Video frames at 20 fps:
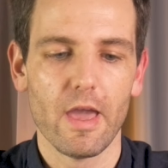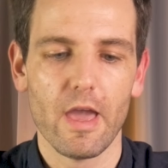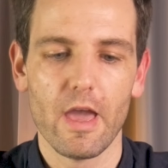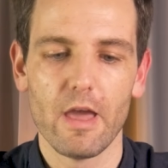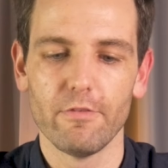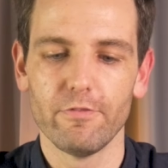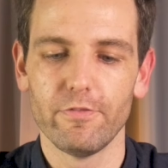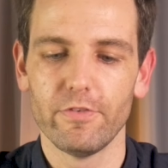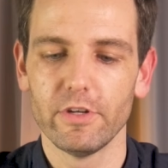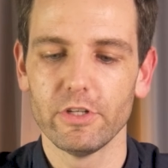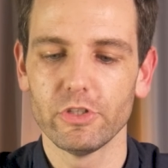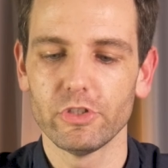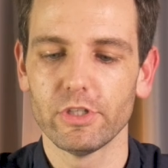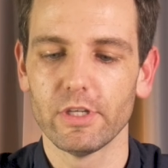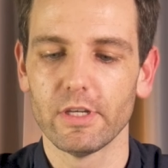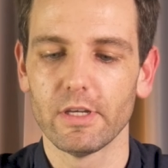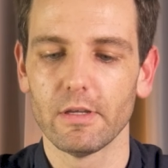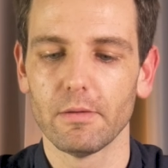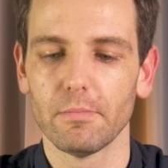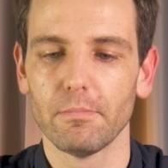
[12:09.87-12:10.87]
and
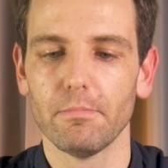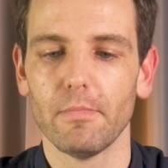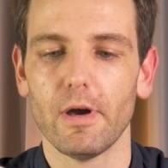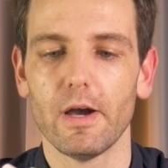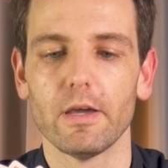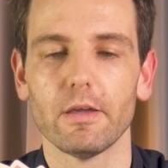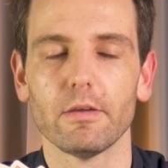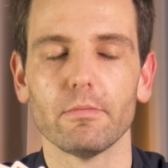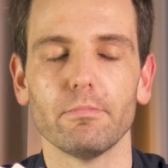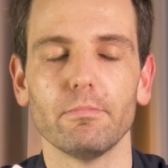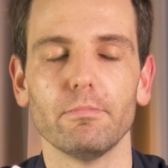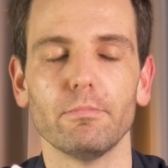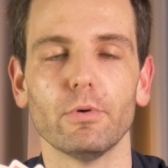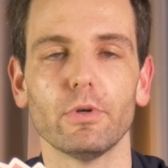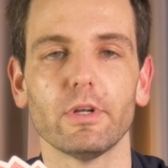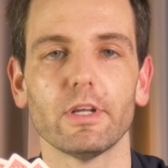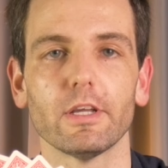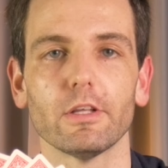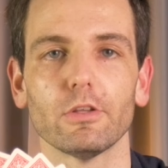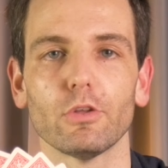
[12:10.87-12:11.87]
finishing by
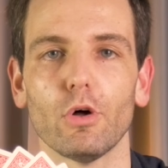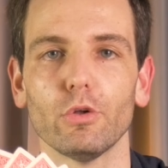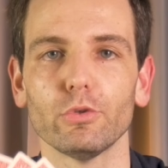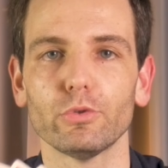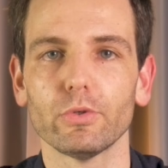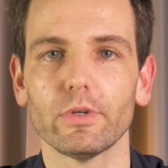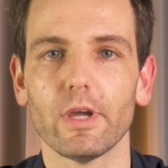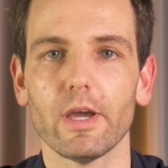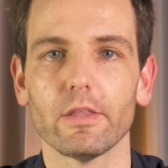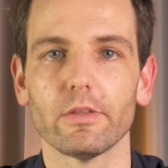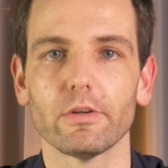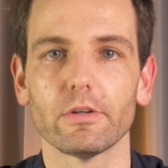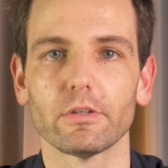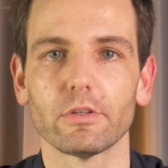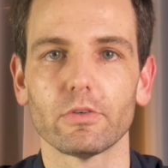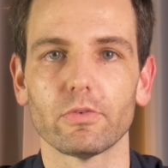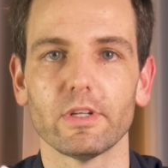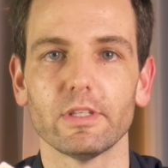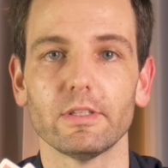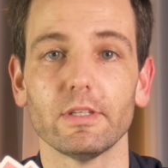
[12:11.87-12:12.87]
putting it all together,
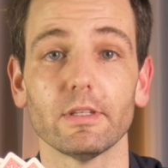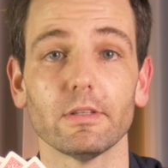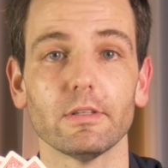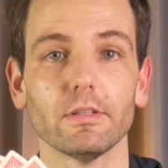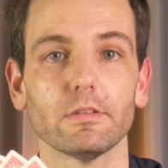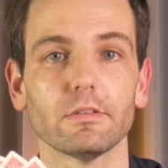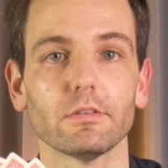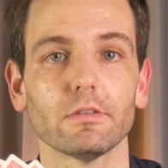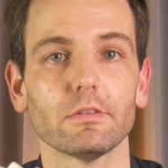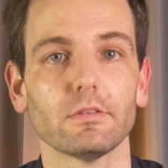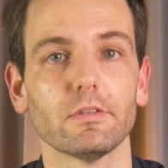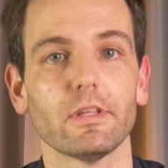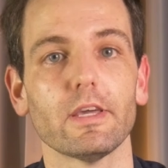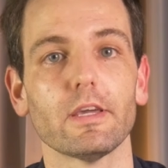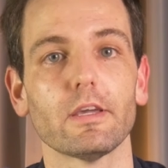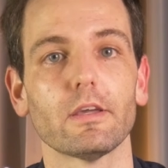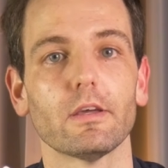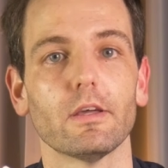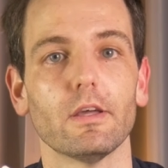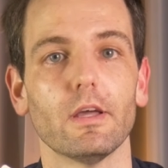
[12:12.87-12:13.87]
creating this
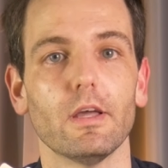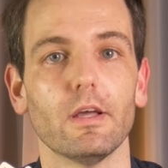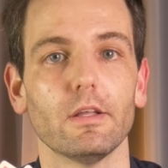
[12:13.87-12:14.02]
snake